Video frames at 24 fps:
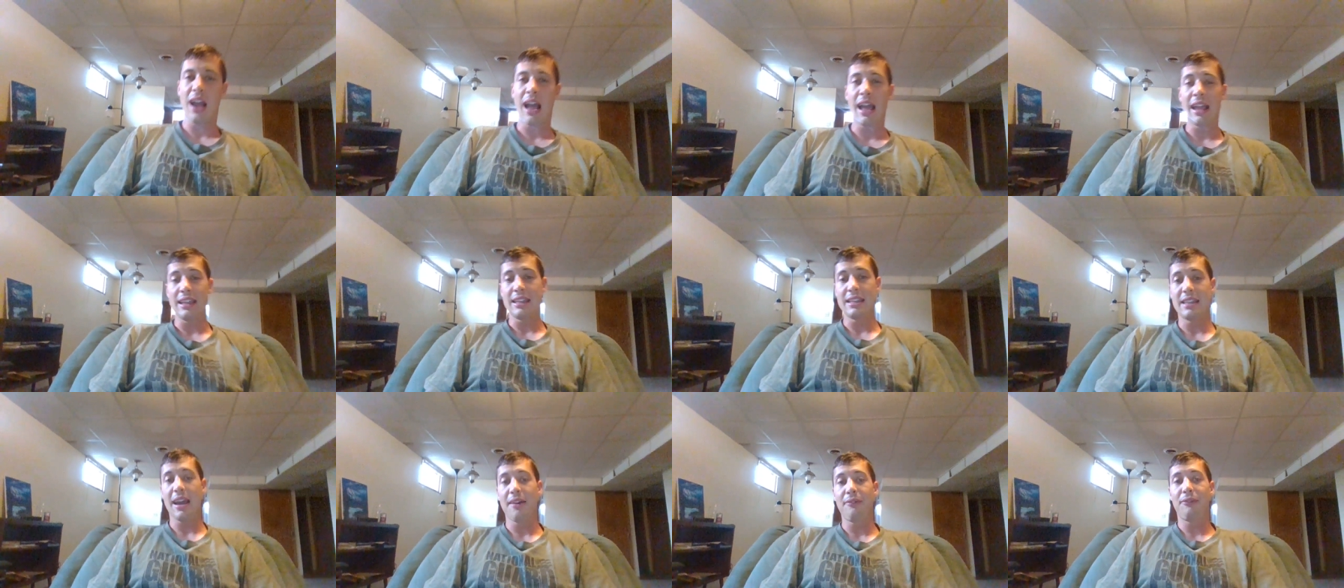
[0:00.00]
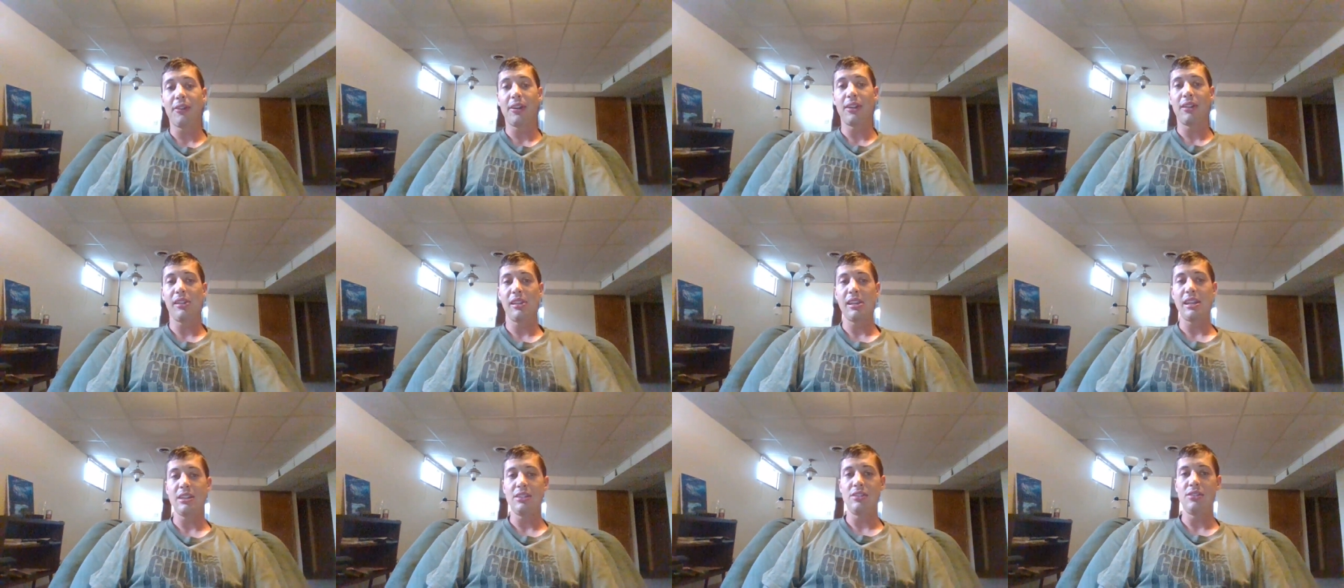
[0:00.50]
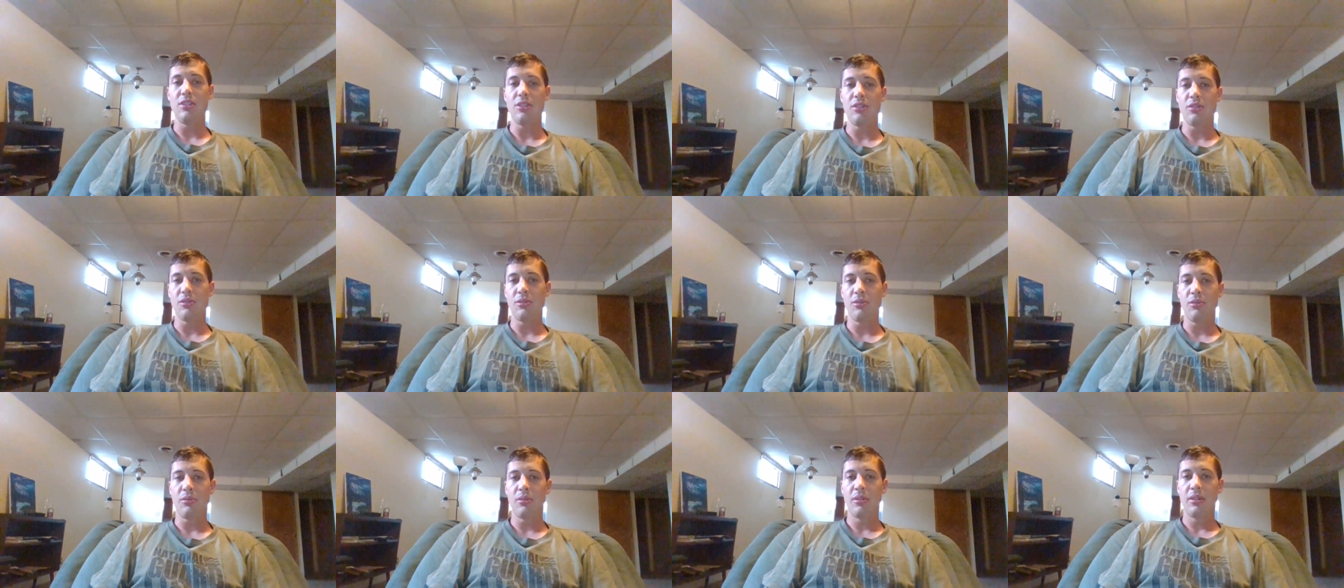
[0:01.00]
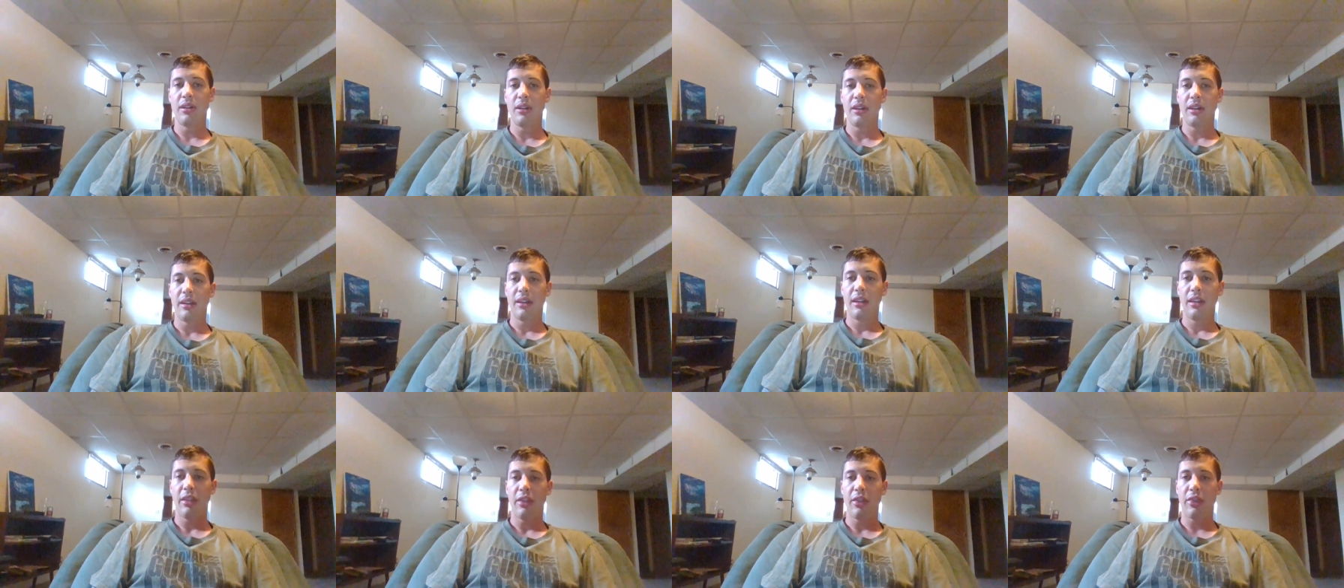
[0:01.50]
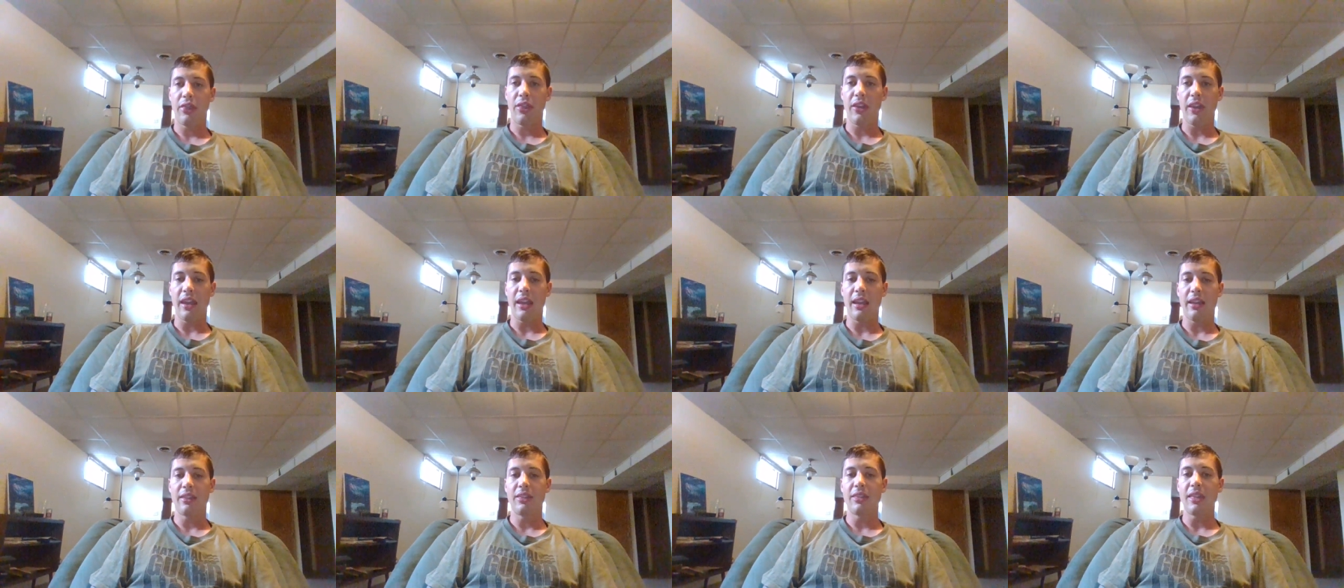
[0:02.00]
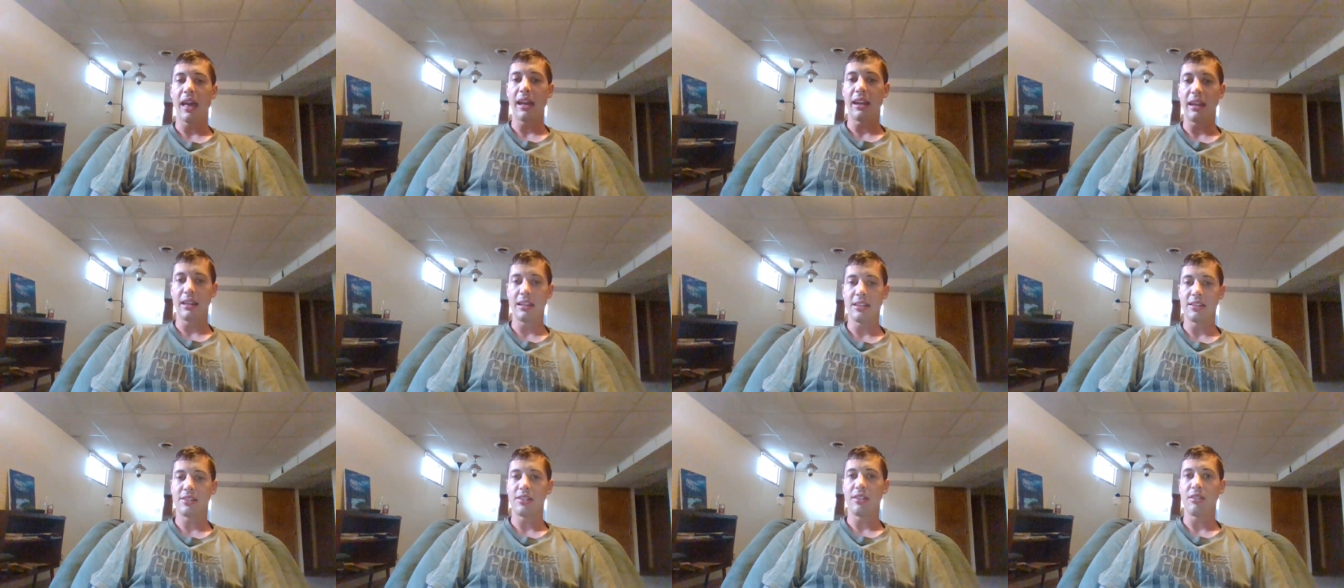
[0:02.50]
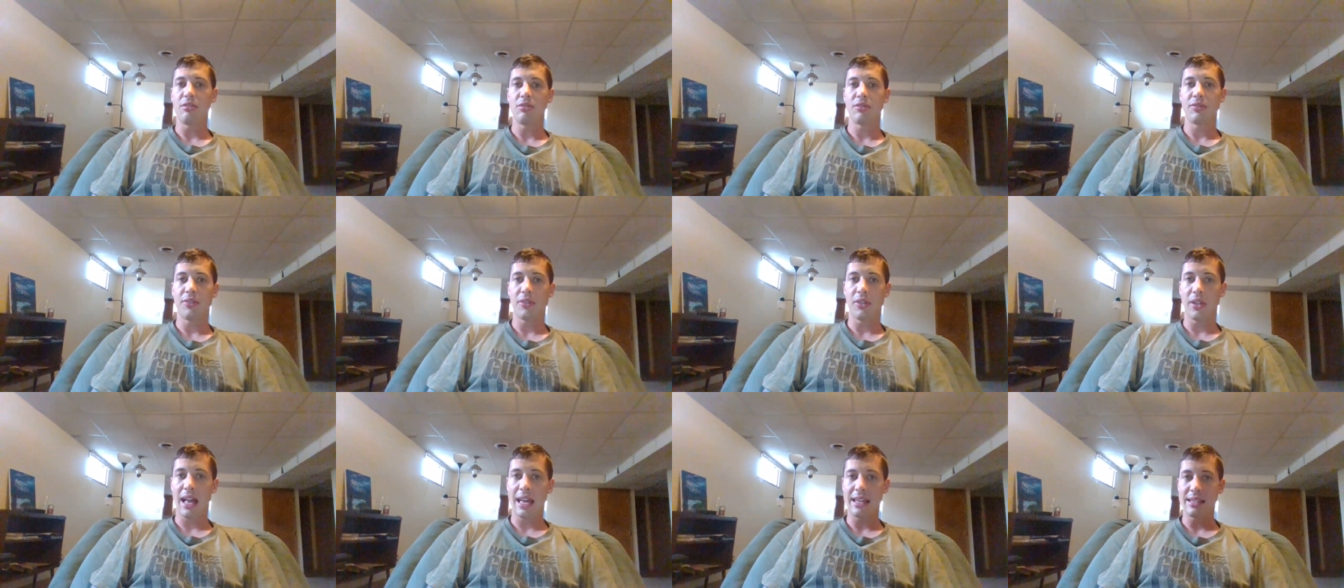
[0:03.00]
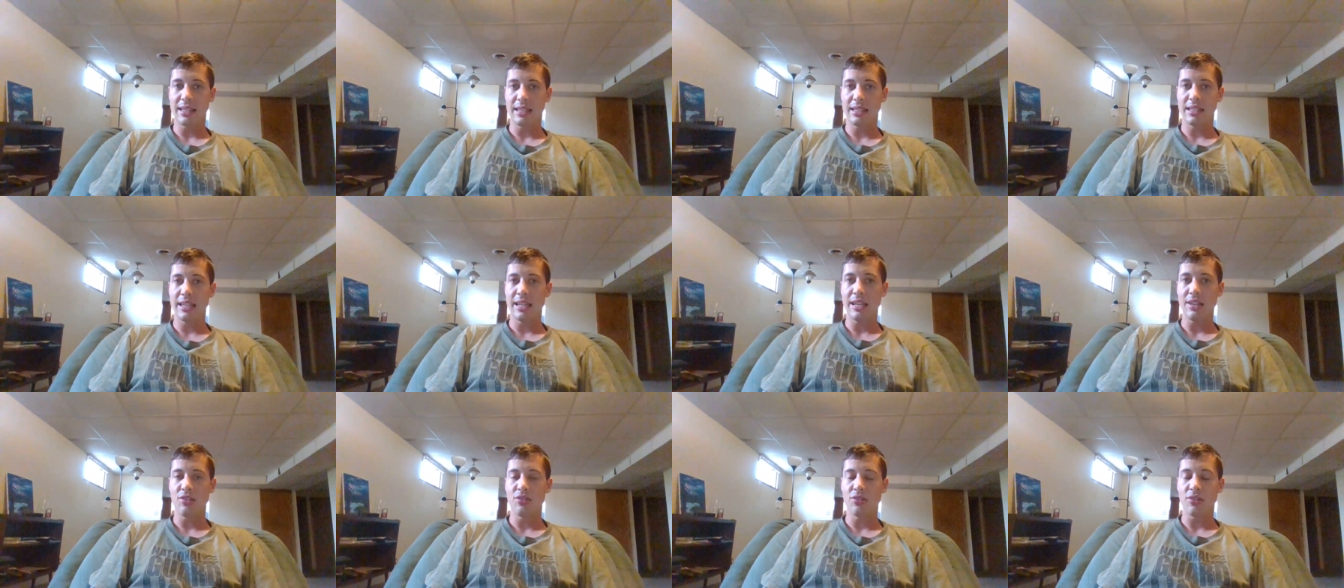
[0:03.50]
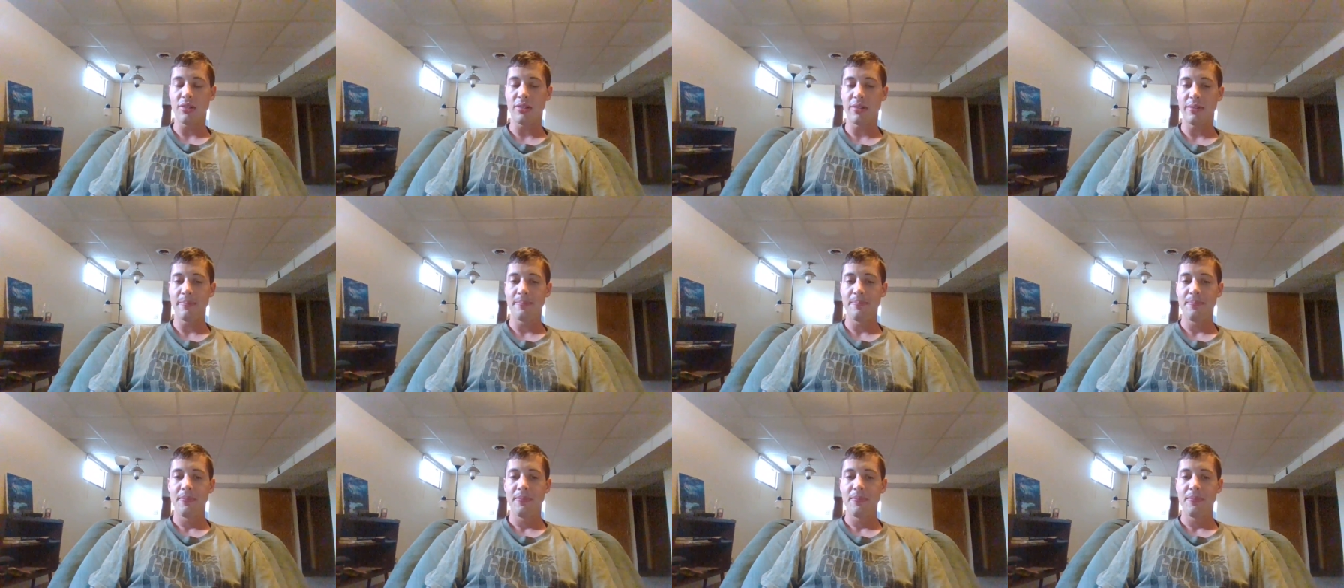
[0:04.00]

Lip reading: I definitely do think that it is useful as a teacher.